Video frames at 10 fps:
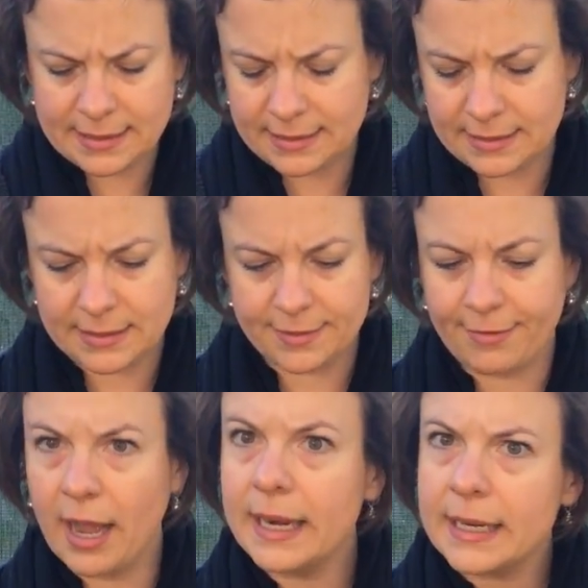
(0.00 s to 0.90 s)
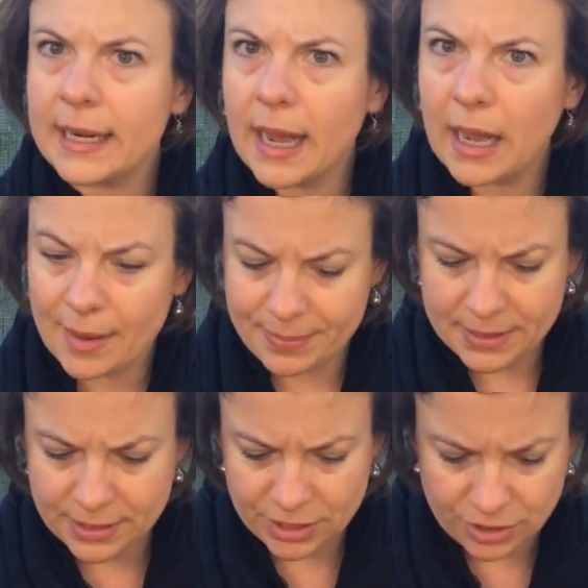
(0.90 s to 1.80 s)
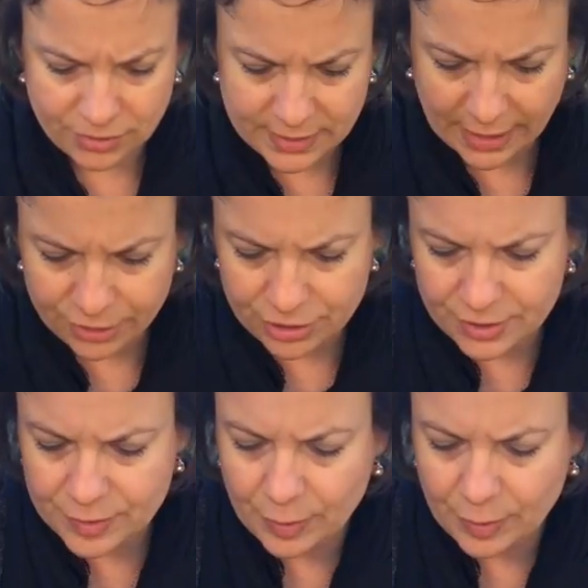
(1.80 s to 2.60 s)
It's divided up into two sections